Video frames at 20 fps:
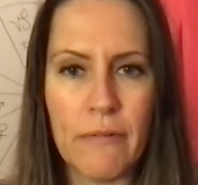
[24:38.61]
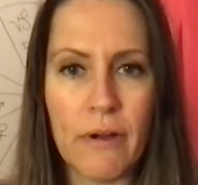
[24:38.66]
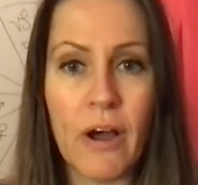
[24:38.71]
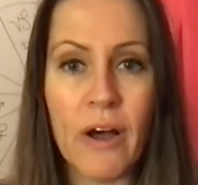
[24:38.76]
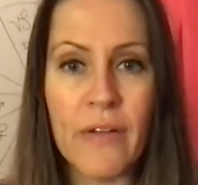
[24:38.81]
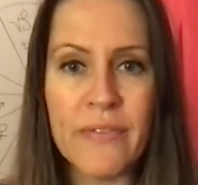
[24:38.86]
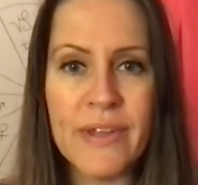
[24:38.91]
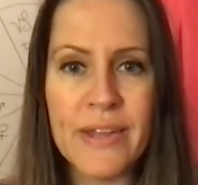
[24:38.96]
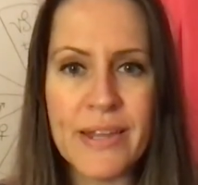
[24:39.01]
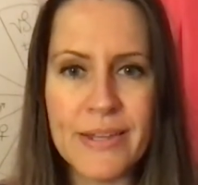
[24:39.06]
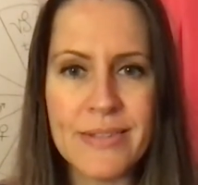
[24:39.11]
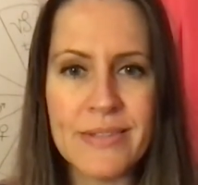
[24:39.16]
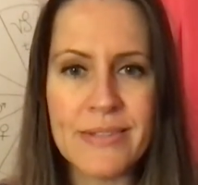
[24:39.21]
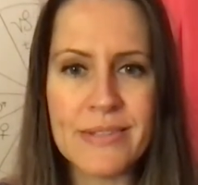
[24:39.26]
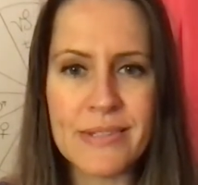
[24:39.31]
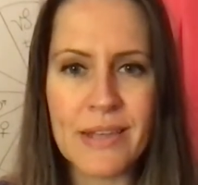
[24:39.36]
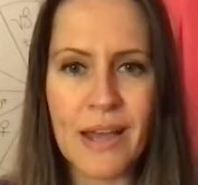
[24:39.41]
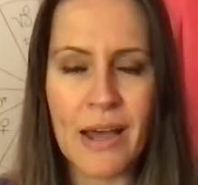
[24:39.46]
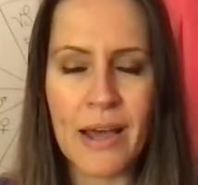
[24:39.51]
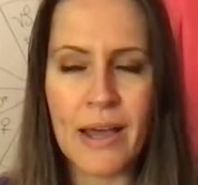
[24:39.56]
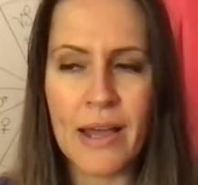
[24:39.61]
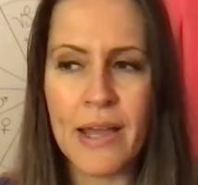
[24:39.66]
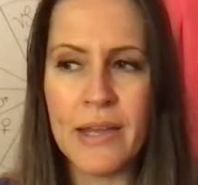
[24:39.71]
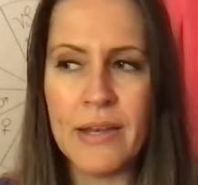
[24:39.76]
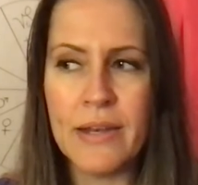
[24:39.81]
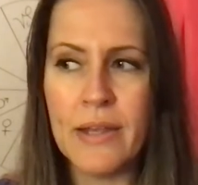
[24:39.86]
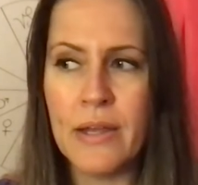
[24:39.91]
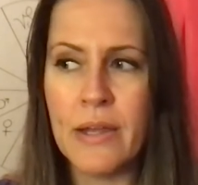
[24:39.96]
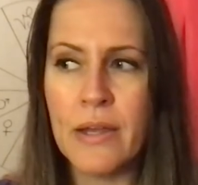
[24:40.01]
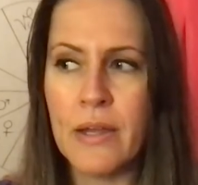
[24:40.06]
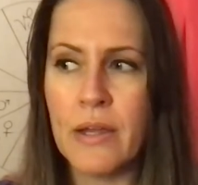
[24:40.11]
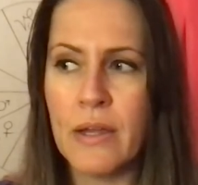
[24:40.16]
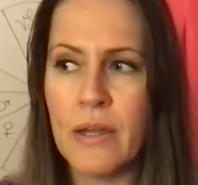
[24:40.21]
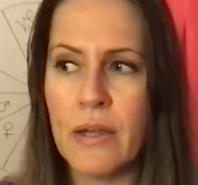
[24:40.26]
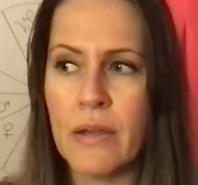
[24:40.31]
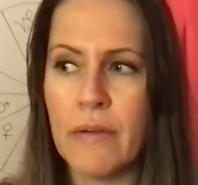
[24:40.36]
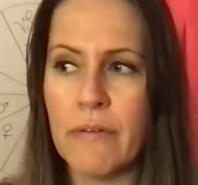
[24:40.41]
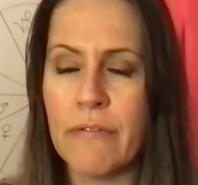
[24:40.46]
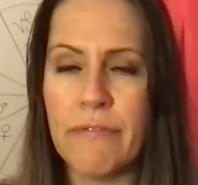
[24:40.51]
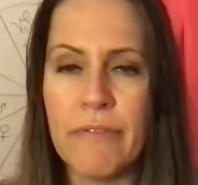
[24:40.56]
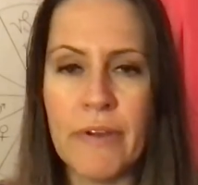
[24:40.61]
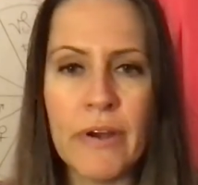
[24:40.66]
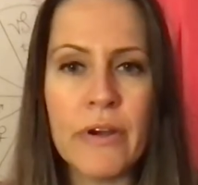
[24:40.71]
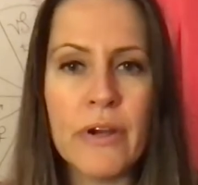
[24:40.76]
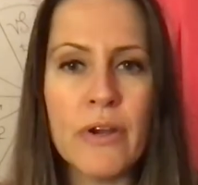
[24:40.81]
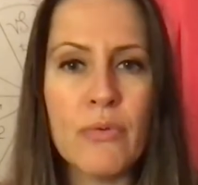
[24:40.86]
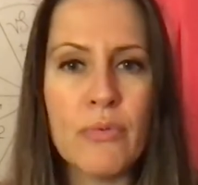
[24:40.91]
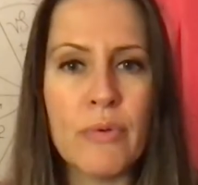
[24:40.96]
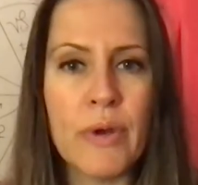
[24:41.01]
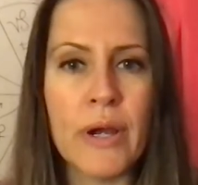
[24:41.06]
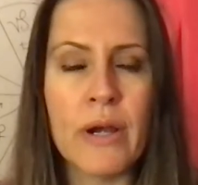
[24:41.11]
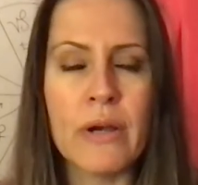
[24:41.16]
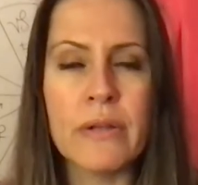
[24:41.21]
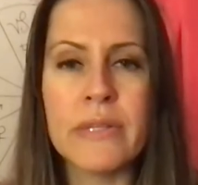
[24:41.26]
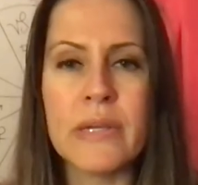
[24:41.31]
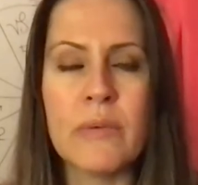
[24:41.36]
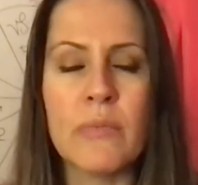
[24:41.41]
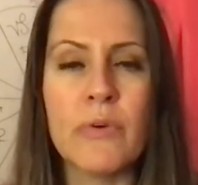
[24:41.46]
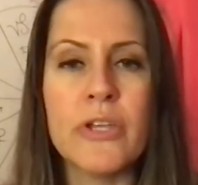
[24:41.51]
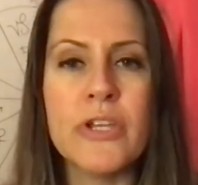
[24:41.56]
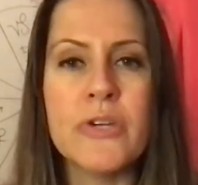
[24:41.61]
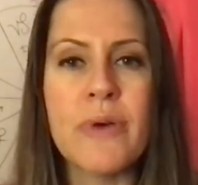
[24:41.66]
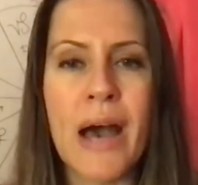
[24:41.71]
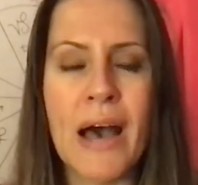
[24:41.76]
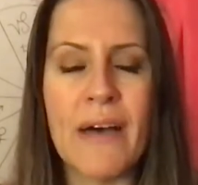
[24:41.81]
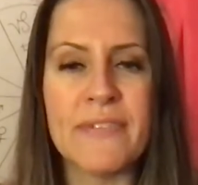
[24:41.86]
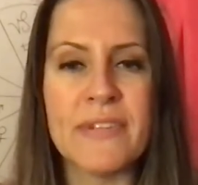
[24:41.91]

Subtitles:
on the inside, very rarely will you have